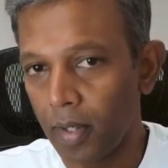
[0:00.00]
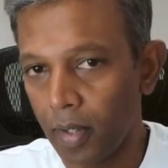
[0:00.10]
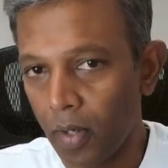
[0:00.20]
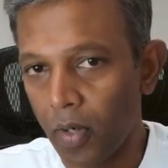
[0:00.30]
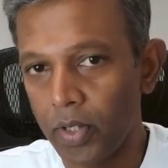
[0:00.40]

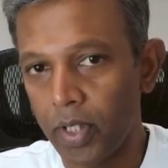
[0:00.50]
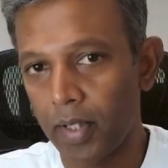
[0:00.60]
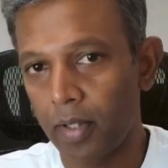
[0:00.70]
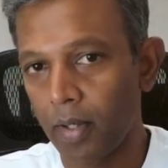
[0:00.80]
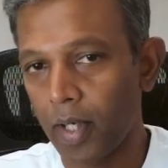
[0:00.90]

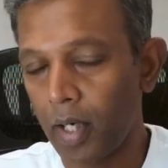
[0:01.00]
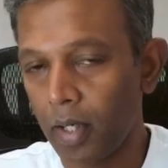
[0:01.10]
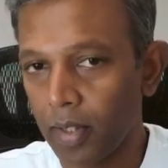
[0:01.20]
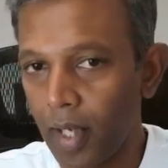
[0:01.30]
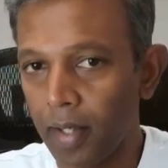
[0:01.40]
logic
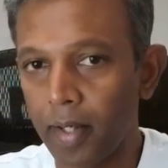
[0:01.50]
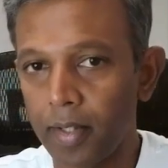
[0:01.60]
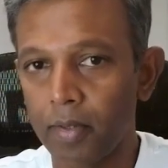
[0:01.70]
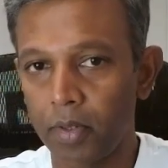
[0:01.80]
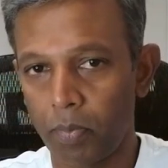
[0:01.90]
or the
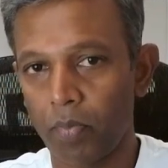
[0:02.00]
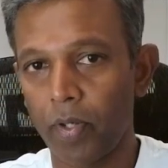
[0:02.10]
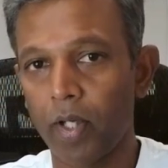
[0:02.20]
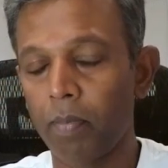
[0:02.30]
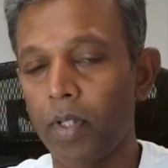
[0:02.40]
algorithms
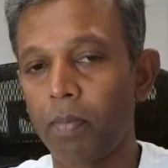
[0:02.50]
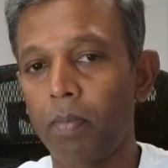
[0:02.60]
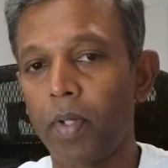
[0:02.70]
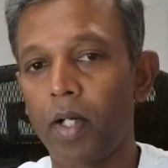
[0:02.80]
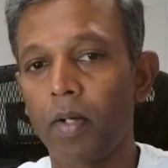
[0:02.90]
provided by the
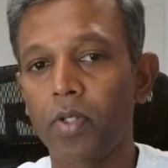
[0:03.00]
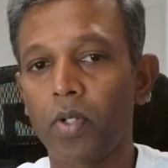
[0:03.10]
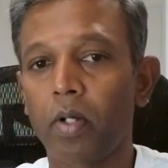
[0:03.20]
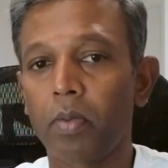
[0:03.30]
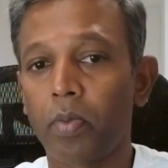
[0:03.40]
public cloud
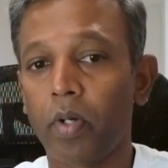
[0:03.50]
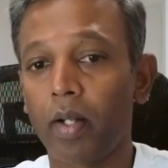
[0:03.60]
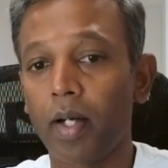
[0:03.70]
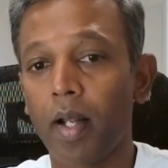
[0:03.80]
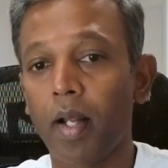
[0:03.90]
service
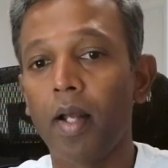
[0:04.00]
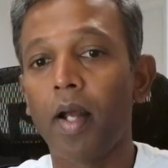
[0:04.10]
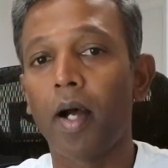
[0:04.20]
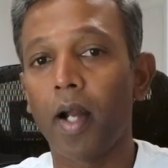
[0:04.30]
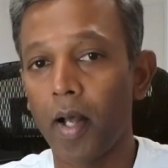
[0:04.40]
provider.
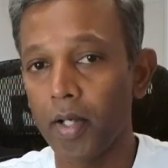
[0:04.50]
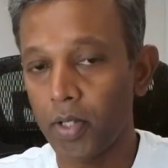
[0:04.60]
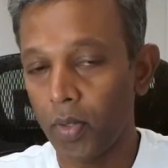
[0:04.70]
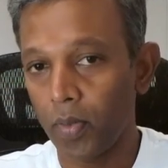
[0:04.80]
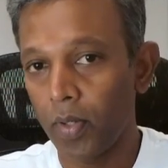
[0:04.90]
And
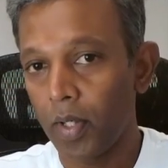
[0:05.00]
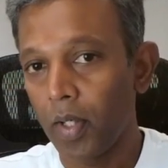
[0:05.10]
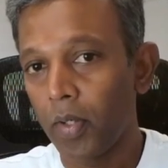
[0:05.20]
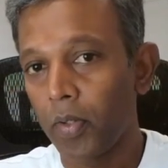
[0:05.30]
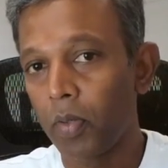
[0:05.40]
also,
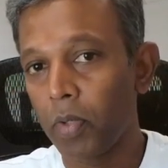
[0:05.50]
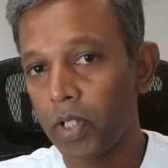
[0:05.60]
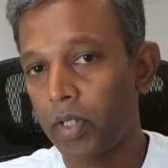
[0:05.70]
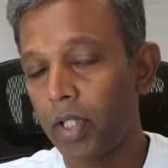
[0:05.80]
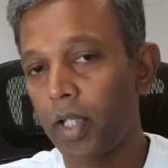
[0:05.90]
you
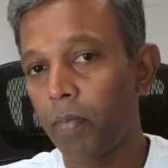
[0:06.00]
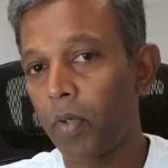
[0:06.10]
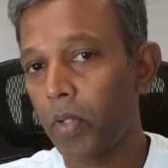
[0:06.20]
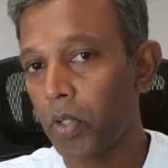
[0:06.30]
must think about